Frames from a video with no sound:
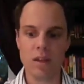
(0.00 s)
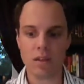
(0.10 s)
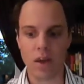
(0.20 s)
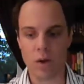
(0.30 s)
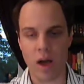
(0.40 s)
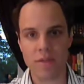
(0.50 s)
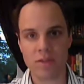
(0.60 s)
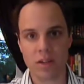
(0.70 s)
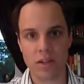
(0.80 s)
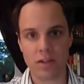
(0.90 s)
Now, I've
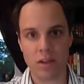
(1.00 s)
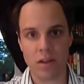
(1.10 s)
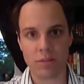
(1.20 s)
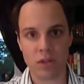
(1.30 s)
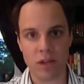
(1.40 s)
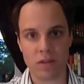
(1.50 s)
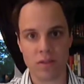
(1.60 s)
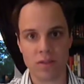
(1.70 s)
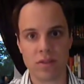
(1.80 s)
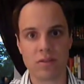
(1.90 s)
studied
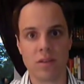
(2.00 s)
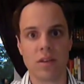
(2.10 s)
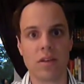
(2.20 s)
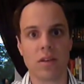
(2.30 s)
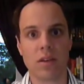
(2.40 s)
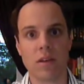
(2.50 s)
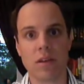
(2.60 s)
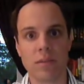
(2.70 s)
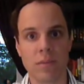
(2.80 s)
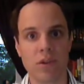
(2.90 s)
Objectivism
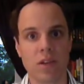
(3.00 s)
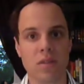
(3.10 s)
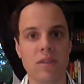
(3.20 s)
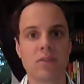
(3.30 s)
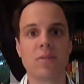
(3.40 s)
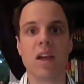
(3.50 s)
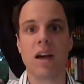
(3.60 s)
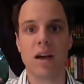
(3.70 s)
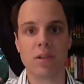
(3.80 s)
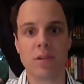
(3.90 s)
in
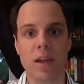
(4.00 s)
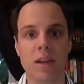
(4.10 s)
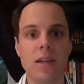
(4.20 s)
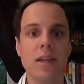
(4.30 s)
Ayn Rand,